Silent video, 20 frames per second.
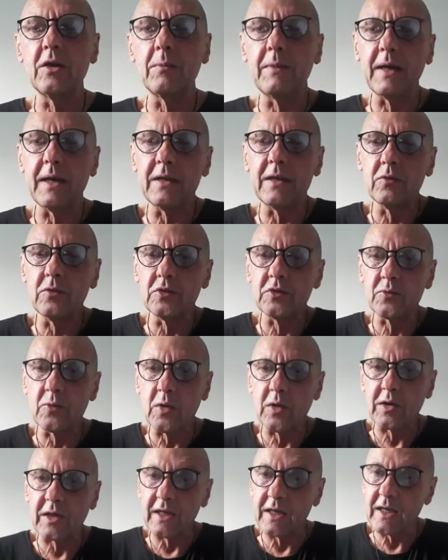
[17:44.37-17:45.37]
man who's
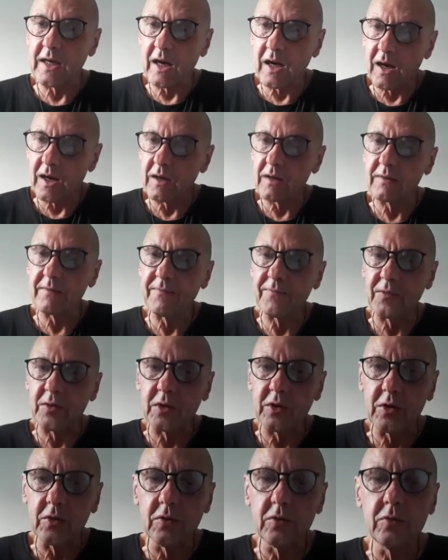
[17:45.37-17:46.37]
working hard for
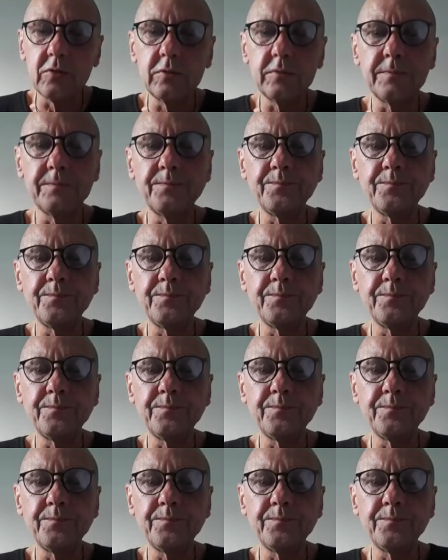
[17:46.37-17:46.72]
you.